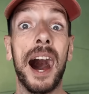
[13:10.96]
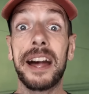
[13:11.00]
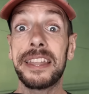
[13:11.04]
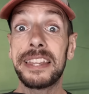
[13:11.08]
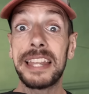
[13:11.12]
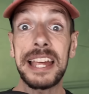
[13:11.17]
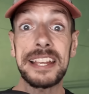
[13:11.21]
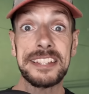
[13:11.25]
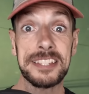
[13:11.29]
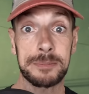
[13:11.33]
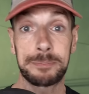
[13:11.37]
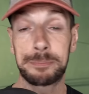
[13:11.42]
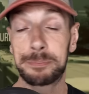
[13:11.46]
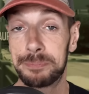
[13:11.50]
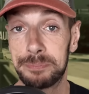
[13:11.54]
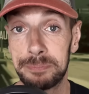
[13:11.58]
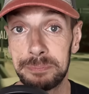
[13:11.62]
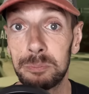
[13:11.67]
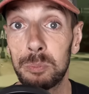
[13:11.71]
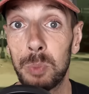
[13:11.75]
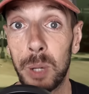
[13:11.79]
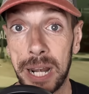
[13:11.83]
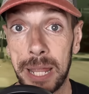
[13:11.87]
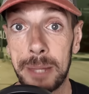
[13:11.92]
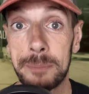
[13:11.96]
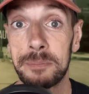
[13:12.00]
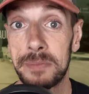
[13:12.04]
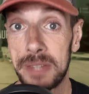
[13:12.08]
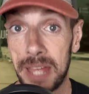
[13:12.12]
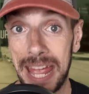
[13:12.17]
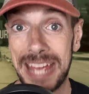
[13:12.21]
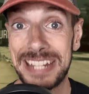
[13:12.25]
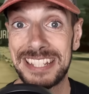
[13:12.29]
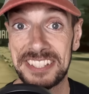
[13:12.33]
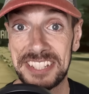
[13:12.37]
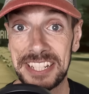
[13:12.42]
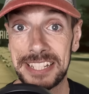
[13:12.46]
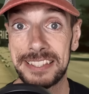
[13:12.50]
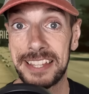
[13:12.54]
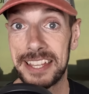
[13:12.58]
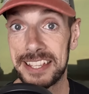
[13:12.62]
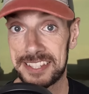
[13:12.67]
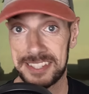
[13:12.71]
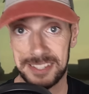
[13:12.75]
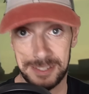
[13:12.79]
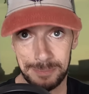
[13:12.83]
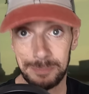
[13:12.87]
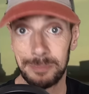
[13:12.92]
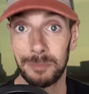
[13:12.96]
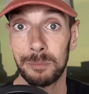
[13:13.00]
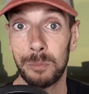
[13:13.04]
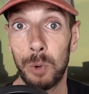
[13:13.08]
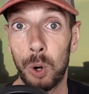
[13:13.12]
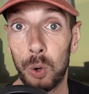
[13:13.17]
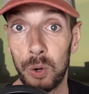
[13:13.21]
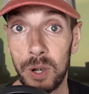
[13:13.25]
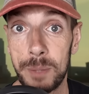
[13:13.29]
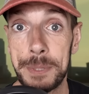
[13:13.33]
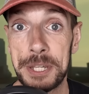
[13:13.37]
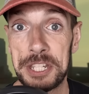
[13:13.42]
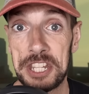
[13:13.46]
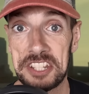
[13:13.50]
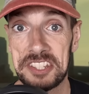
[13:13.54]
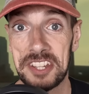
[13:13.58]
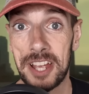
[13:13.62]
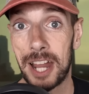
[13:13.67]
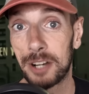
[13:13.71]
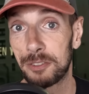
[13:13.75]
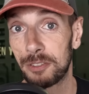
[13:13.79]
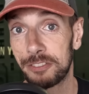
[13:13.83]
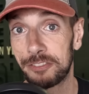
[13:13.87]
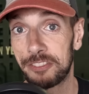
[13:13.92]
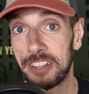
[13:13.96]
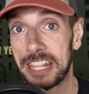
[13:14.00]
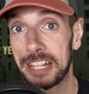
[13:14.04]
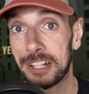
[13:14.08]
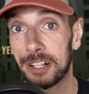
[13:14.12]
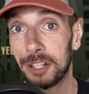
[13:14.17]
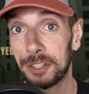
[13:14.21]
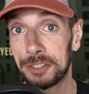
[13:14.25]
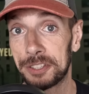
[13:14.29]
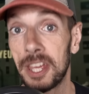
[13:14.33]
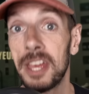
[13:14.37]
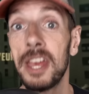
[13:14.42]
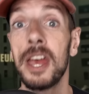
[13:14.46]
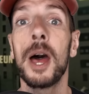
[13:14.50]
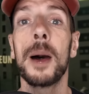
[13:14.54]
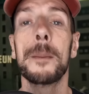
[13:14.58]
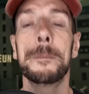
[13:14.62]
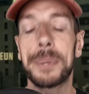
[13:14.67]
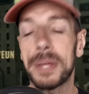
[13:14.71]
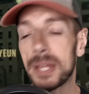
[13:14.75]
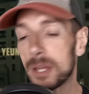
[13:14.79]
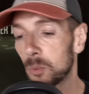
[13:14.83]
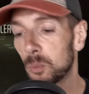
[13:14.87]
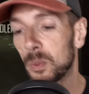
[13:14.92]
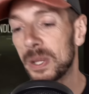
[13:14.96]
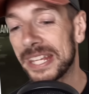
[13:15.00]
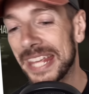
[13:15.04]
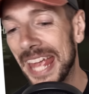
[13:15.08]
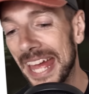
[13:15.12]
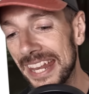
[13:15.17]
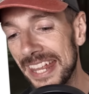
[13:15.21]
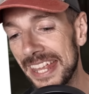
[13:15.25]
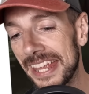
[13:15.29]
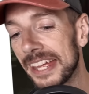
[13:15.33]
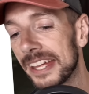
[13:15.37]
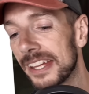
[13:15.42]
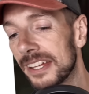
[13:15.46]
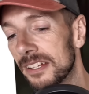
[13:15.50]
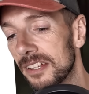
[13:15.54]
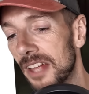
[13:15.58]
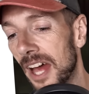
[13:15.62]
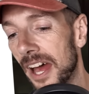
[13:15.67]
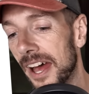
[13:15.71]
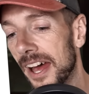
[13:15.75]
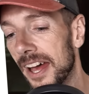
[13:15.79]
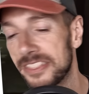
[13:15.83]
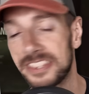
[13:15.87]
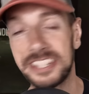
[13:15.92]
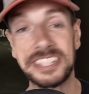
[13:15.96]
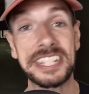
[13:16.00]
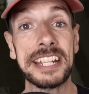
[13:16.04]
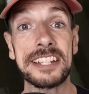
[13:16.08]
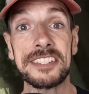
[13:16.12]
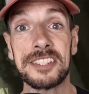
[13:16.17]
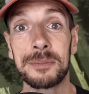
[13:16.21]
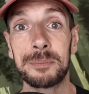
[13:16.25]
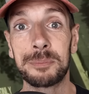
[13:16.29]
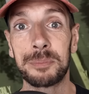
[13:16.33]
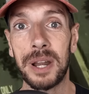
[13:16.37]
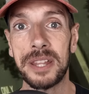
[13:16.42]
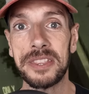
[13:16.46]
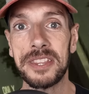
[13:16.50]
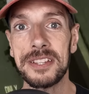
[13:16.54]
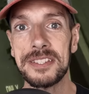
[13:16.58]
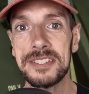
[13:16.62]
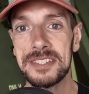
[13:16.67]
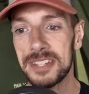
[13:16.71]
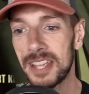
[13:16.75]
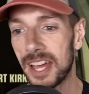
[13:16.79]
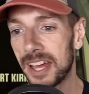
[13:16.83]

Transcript: Unless, when I'm editing this, more images are revealed. But we're getting the Dixon brothers.